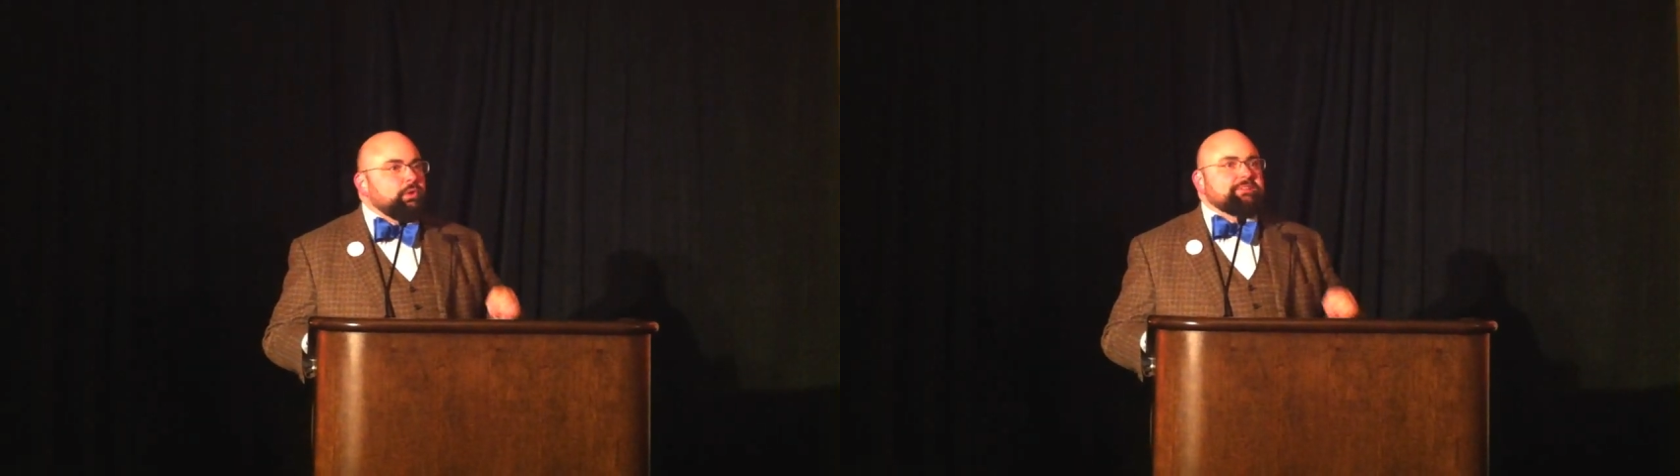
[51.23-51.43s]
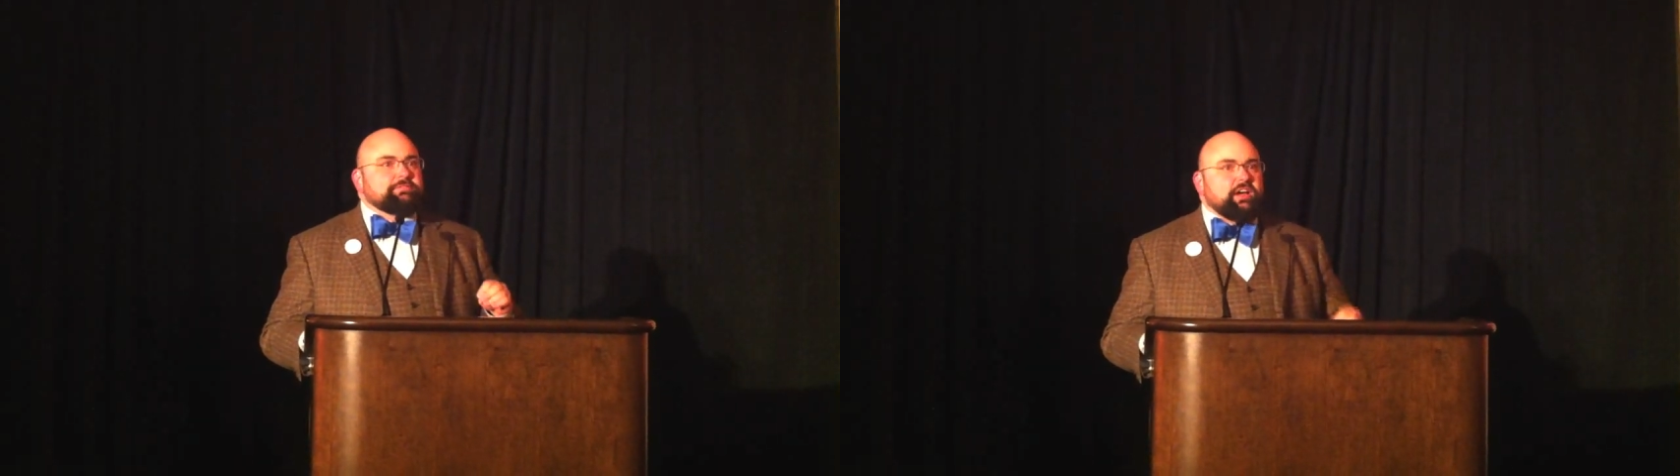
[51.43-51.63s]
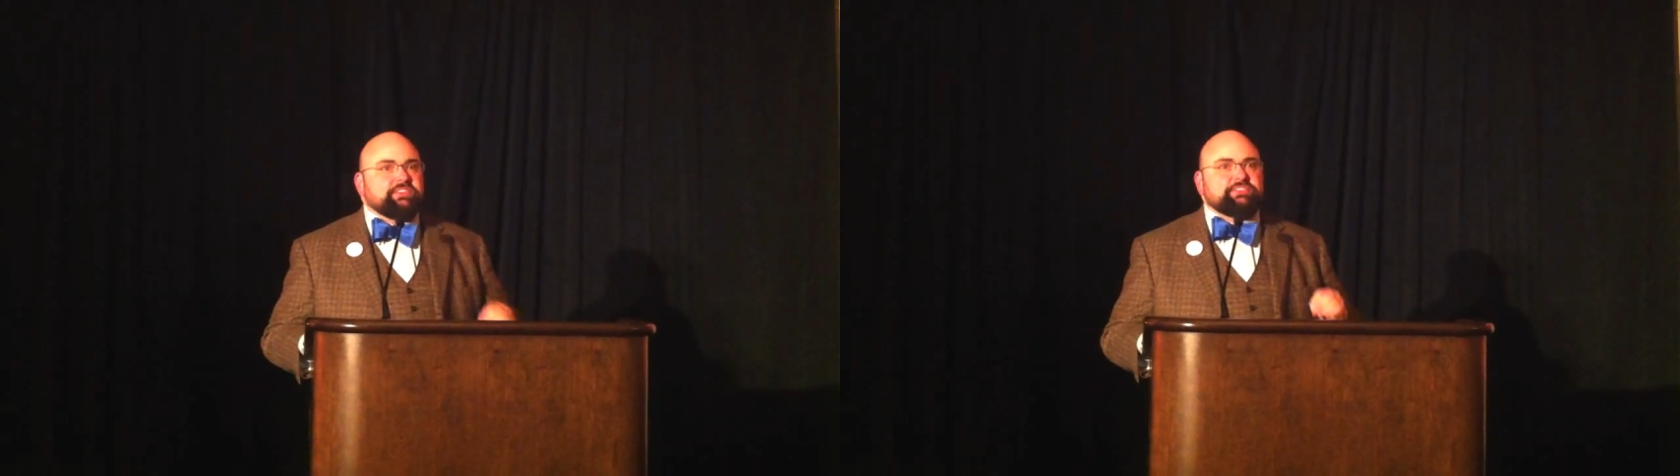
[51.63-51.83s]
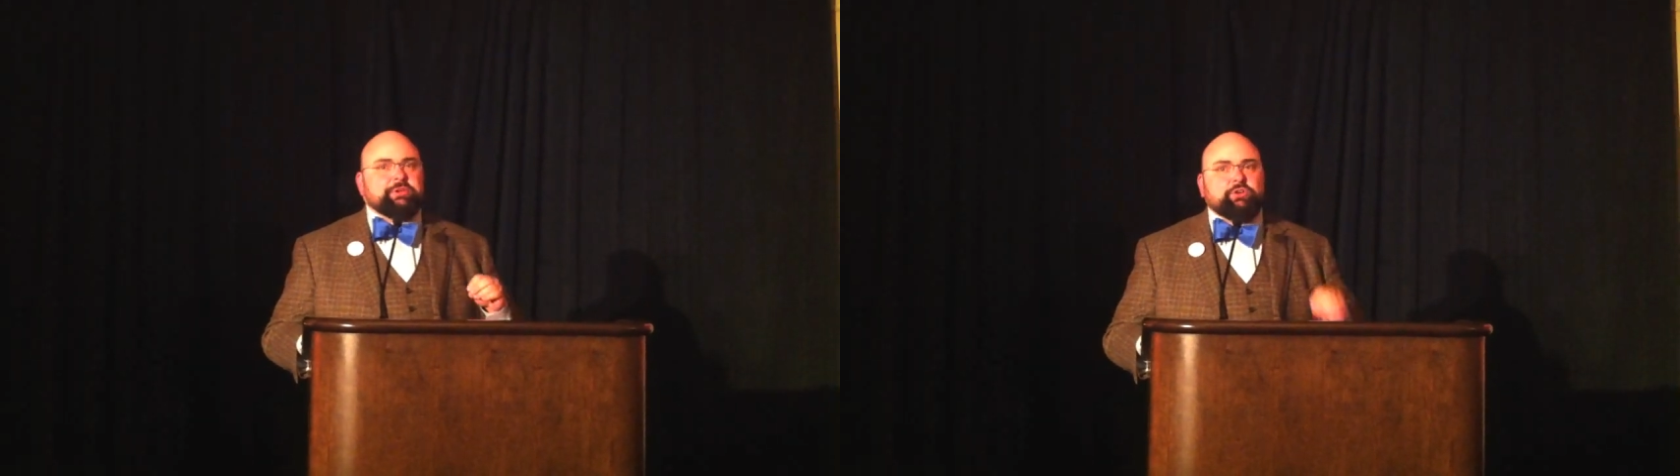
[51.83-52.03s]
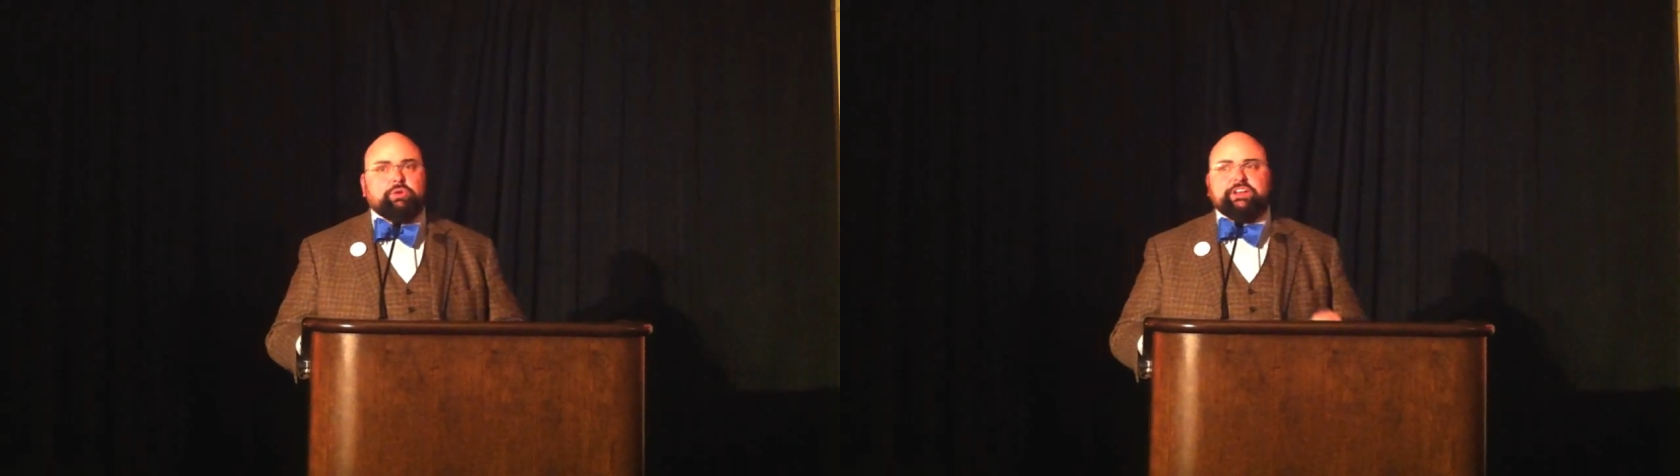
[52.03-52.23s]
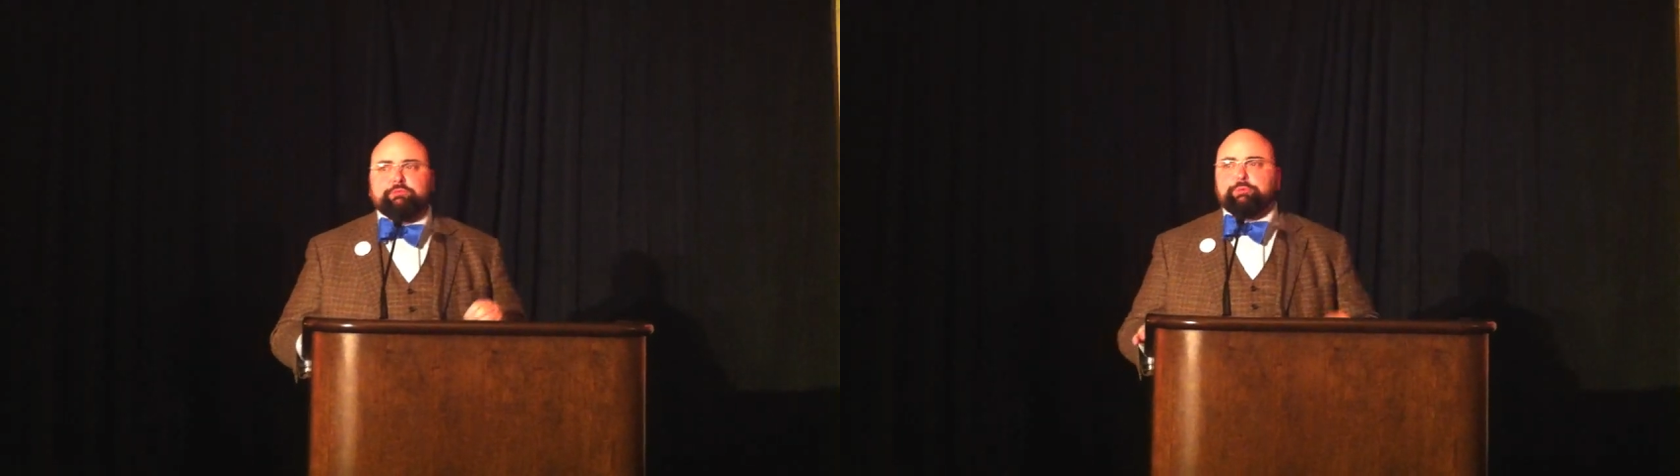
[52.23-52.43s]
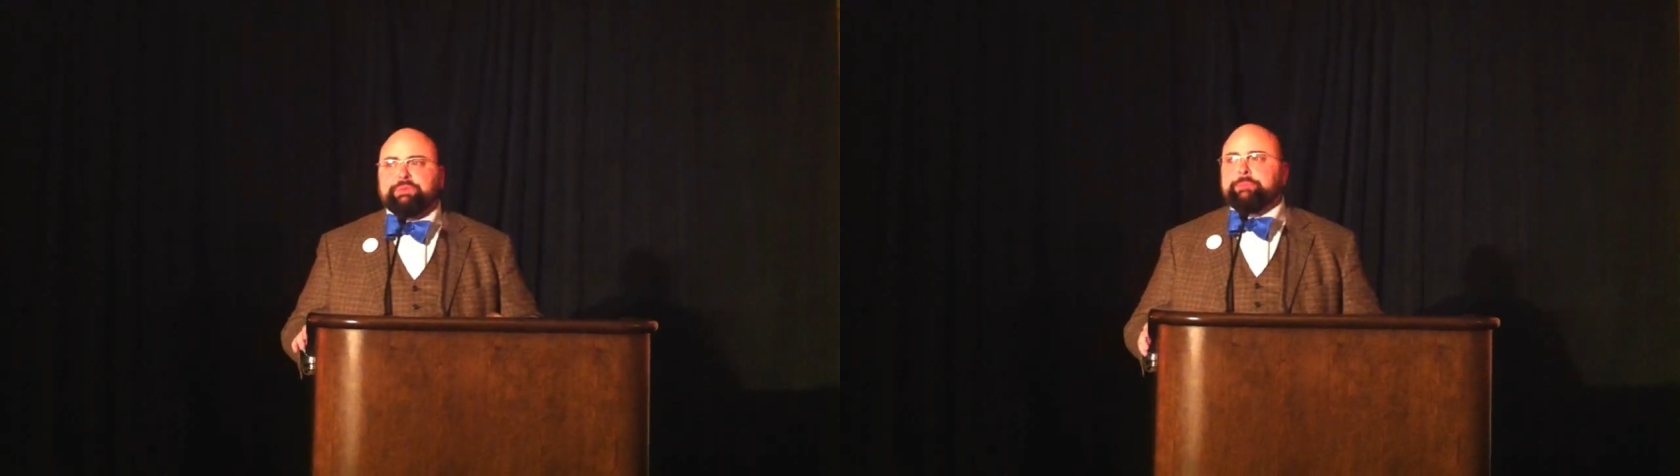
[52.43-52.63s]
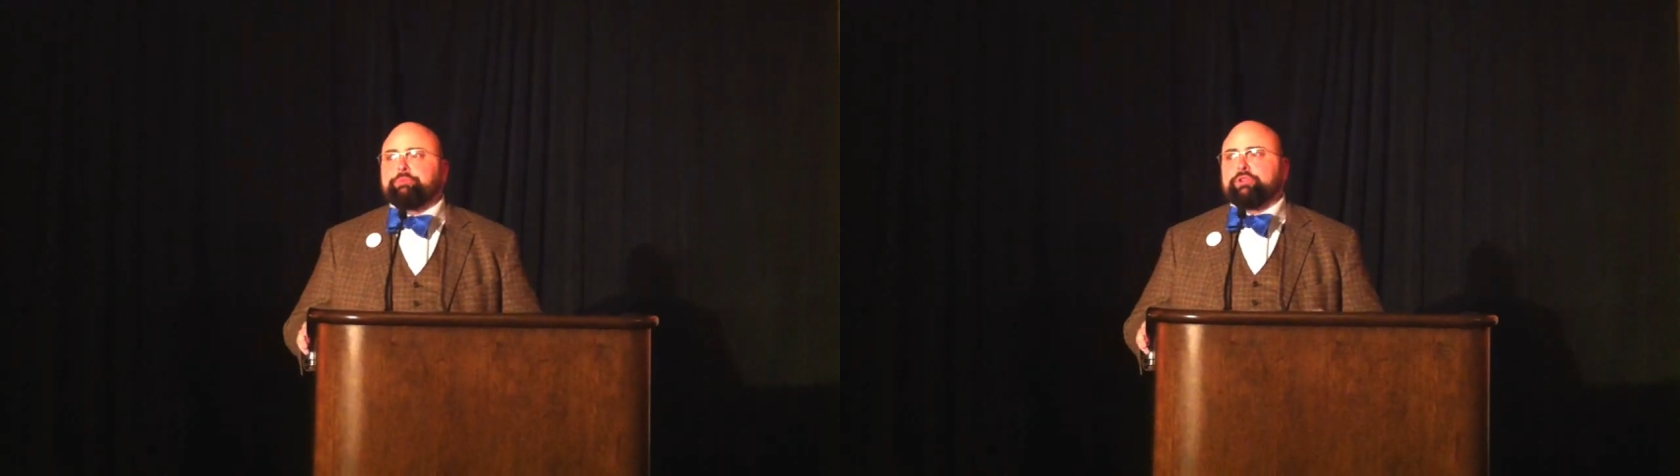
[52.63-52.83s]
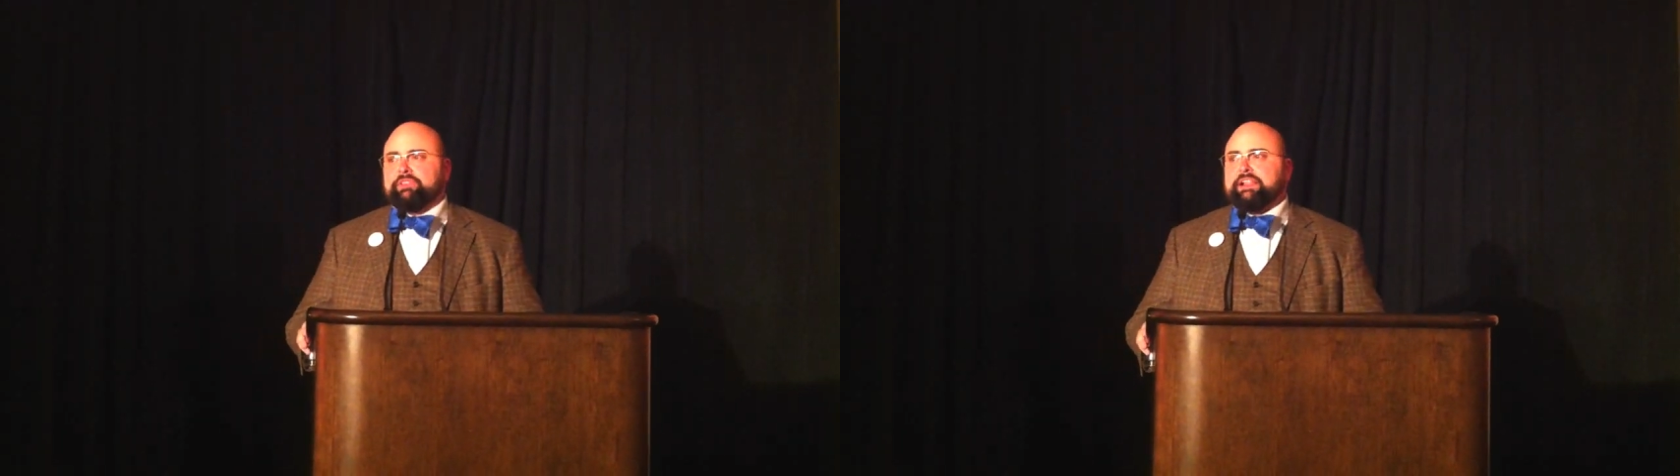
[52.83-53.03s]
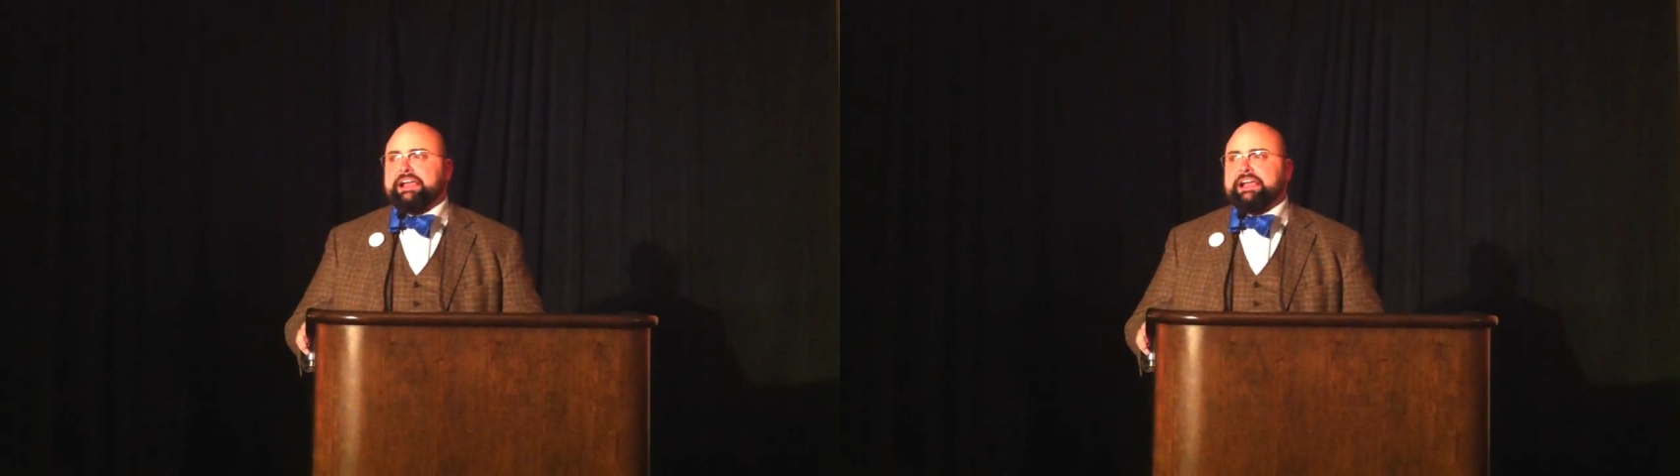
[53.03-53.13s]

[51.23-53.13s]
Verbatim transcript: we have lost some incredible people in the